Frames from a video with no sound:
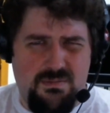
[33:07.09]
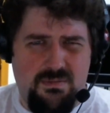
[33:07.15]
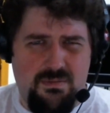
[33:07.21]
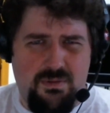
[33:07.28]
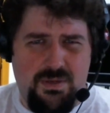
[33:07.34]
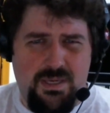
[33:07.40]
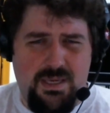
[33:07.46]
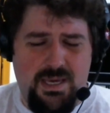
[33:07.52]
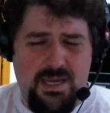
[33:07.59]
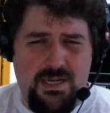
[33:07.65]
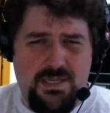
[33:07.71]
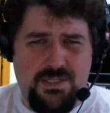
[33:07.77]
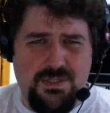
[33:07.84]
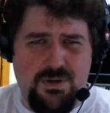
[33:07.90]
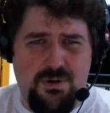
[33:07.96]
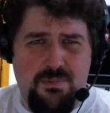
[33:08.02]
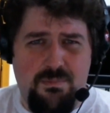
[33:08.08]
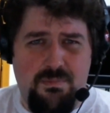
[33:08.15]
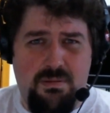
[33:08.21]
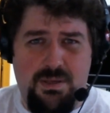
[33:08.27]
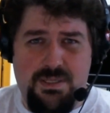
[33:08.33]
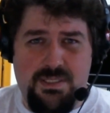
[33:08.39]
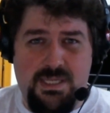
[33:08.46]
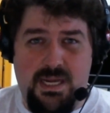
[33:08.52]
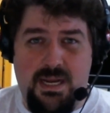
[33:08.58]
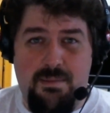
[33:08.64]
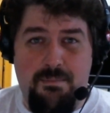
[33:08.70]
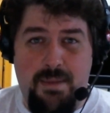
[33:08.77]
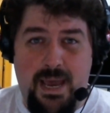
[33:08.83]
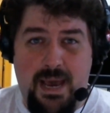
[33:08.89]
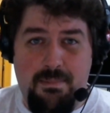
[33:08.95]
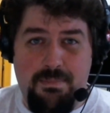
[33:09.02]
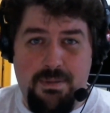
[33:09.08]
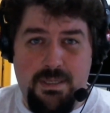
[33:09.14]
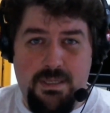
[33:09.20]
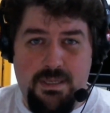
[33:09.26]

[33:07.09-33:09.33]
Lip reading: looking at a certain place on a map,